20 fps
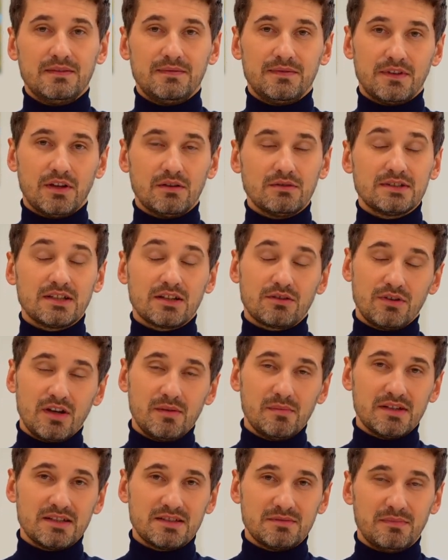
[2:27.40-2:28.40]
Those
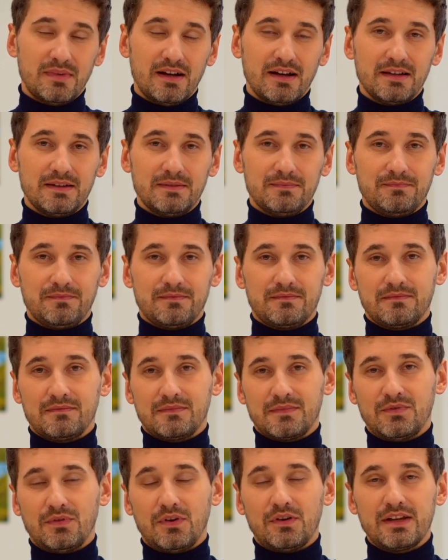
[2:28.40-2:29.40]
agreements might,
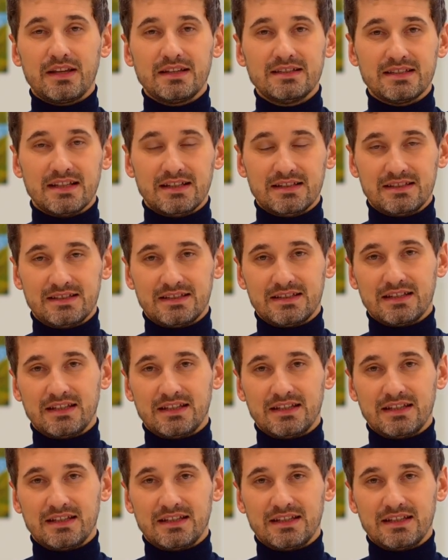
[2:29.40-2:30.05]
for instance,